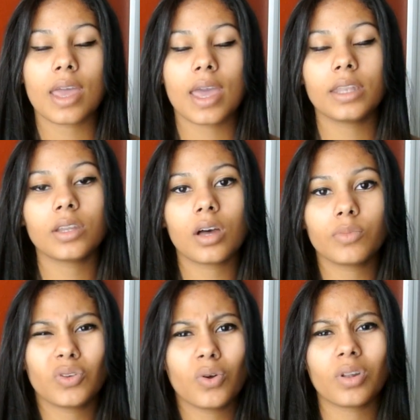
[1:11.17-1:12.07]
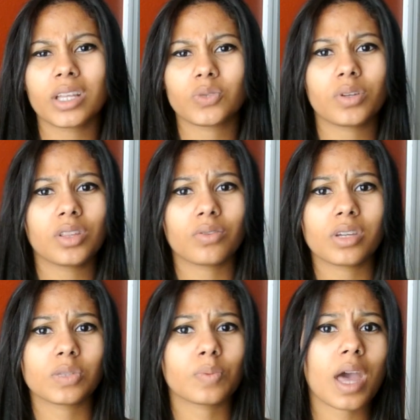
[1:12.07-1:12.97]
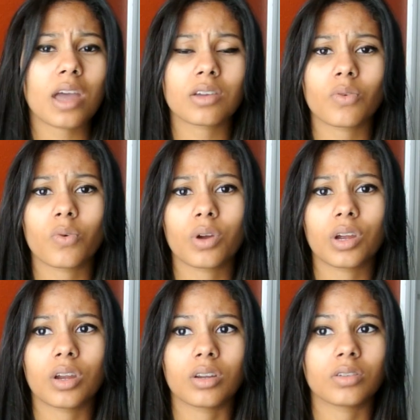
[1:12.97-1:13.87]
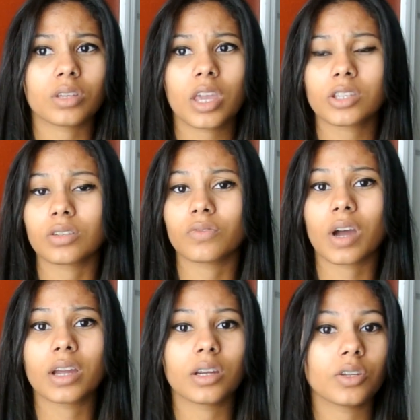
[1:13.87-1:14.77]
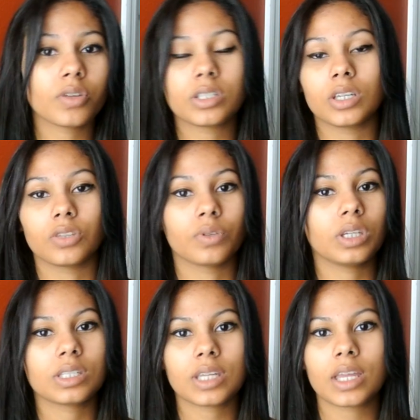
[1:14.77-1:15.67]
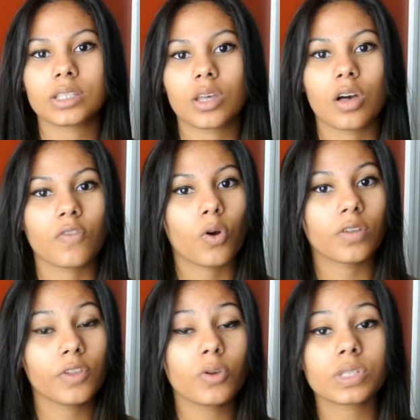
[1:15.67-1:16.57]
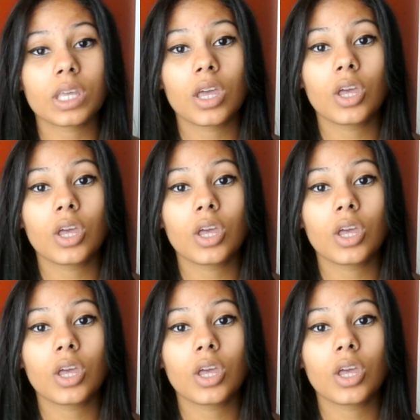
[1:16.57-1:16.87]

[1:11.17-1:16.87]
and you can go to like 23's back or Kicks on Fire, and you can see like the release dates of all of those.